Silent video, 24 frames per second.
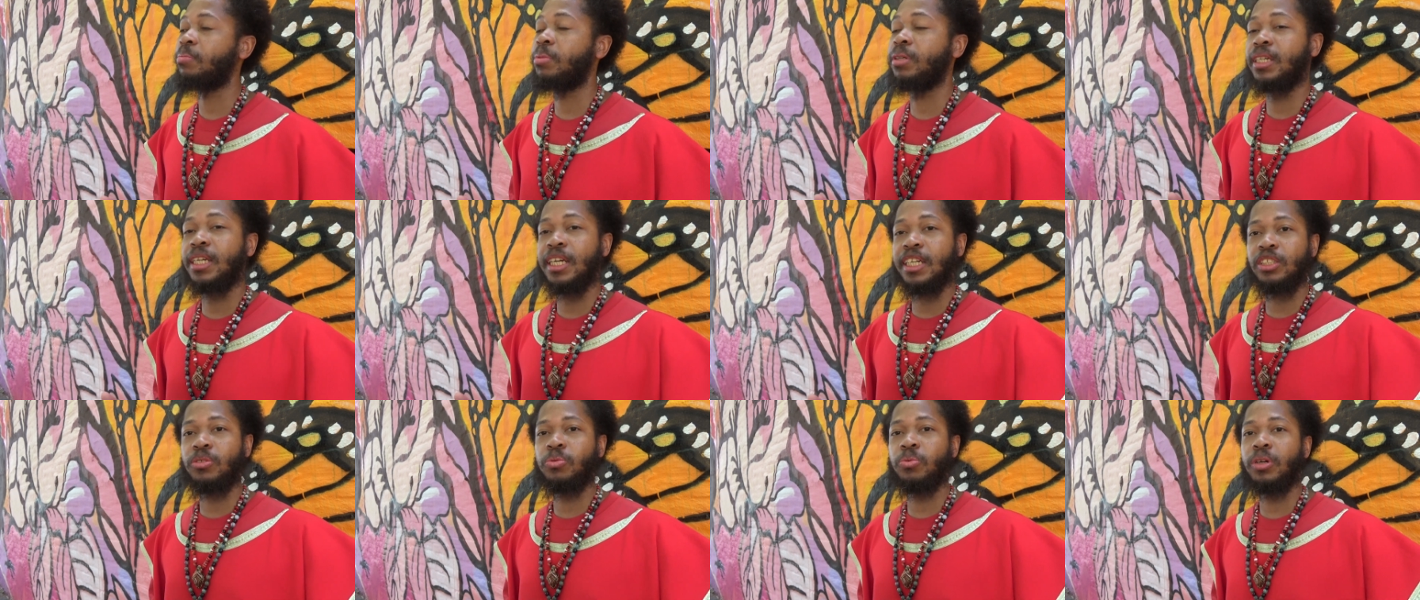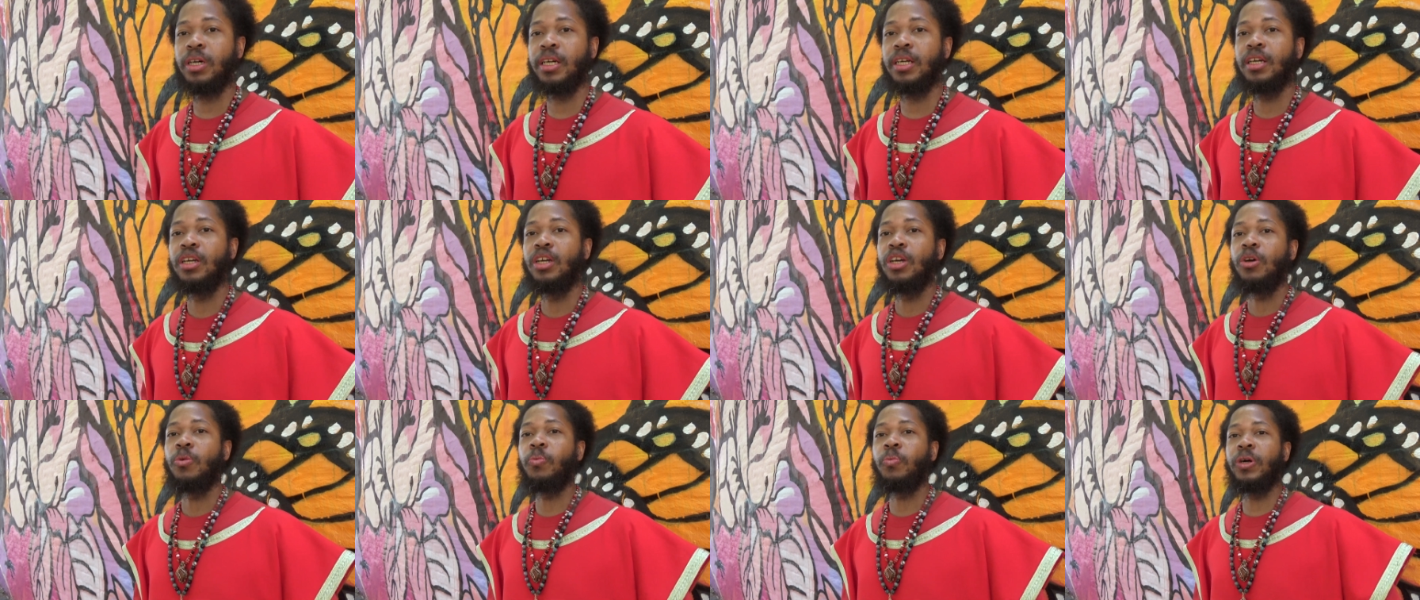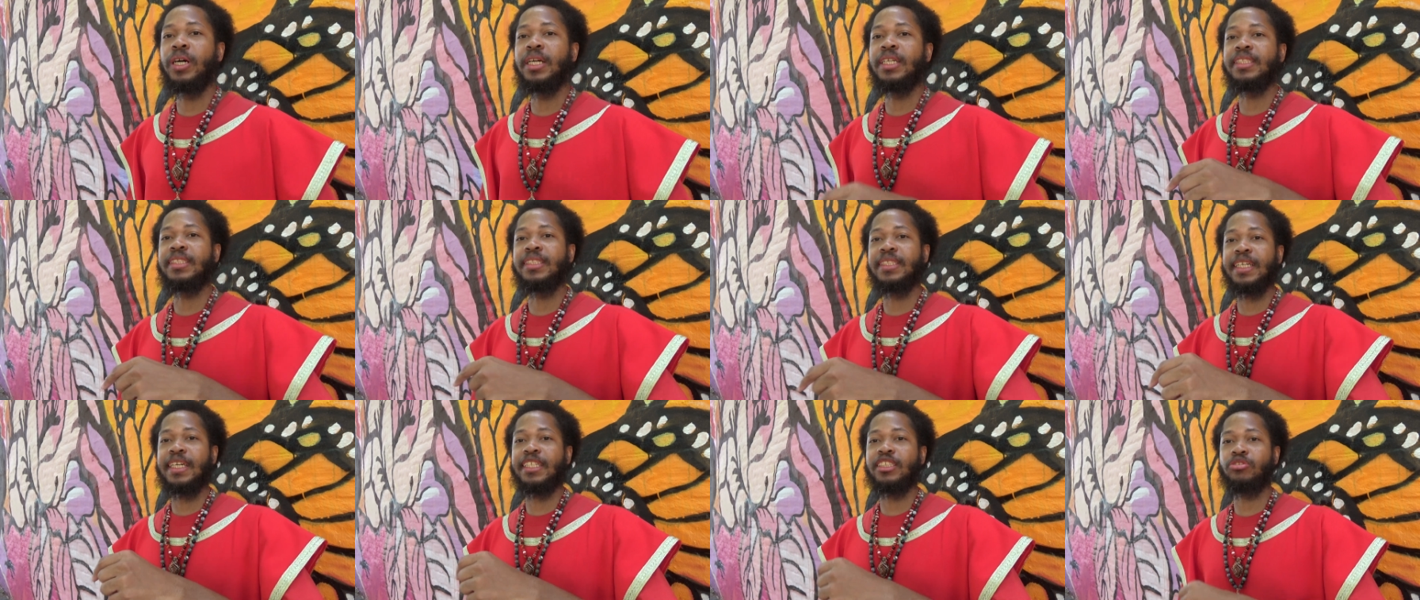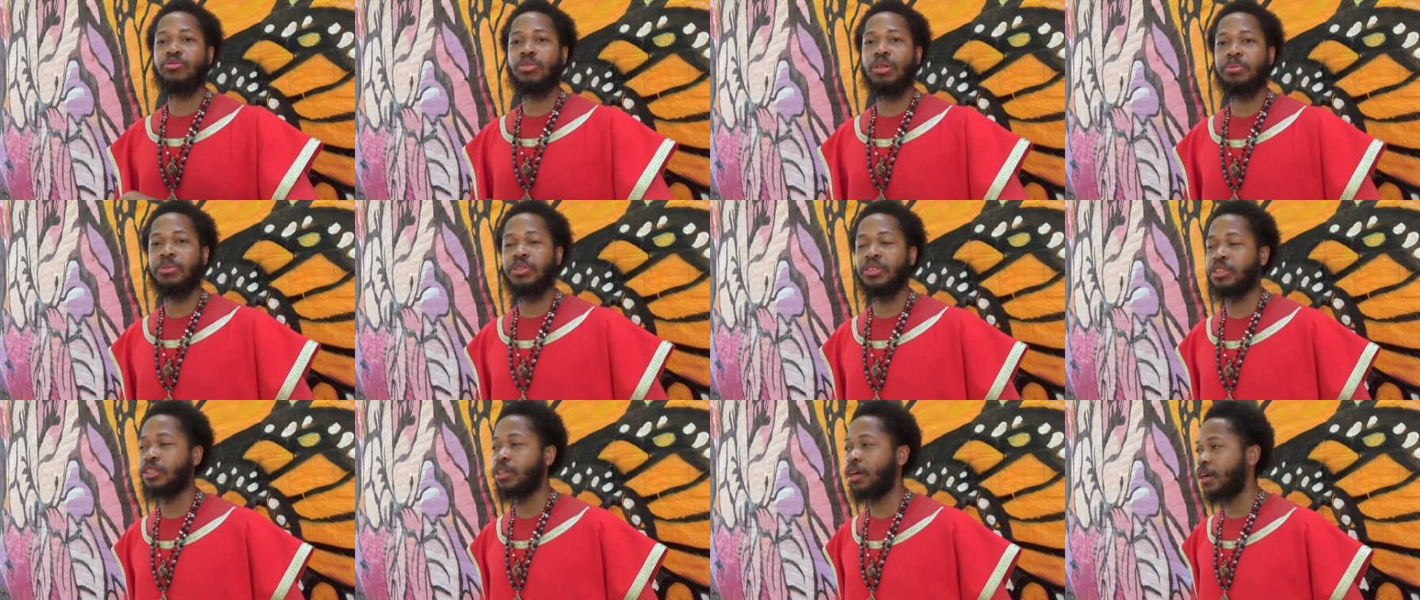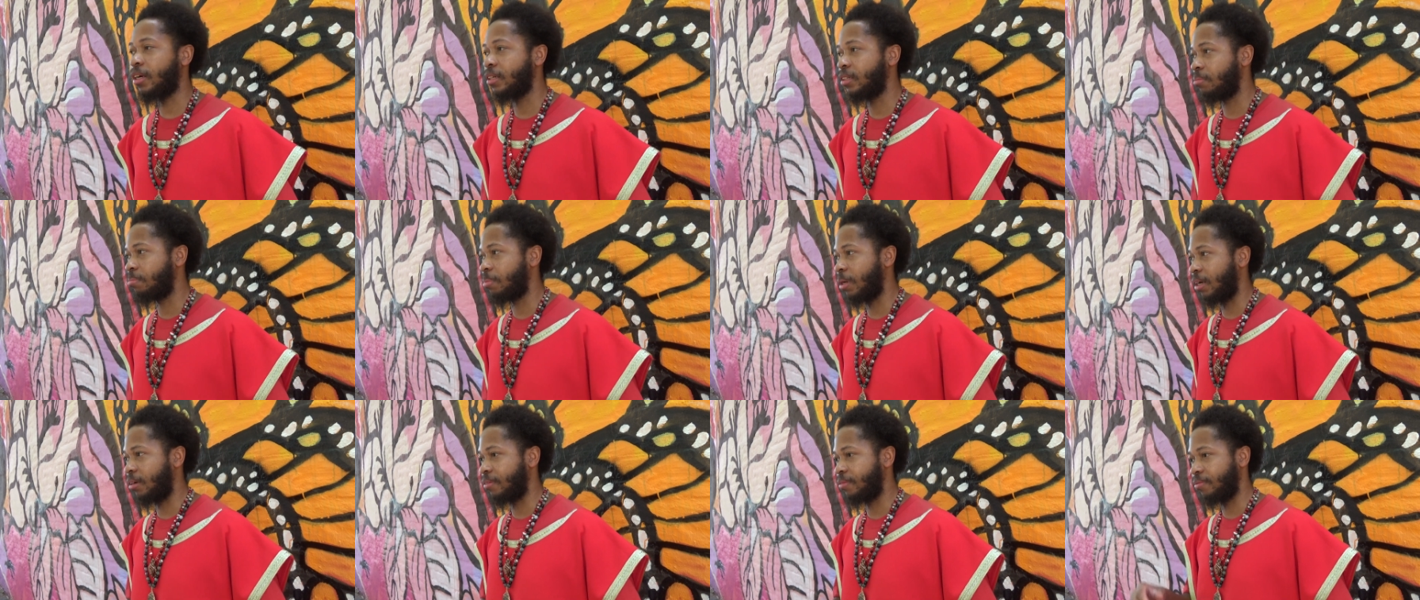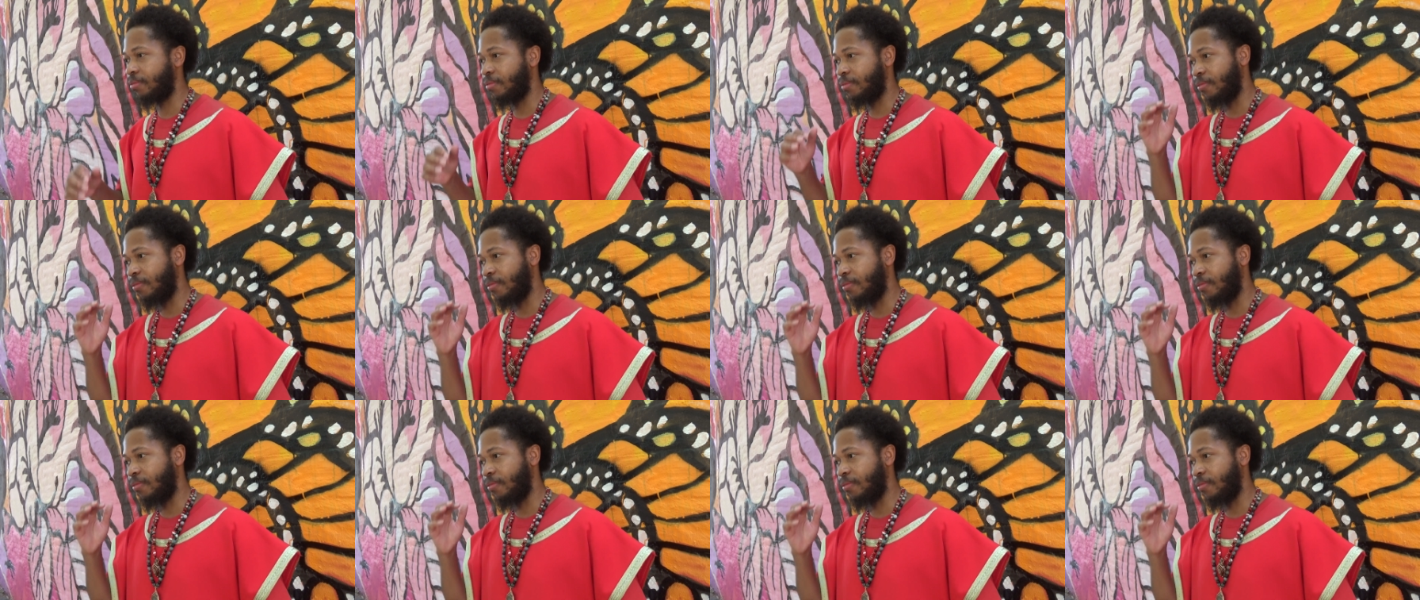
But guess what? What is that scripture talking about?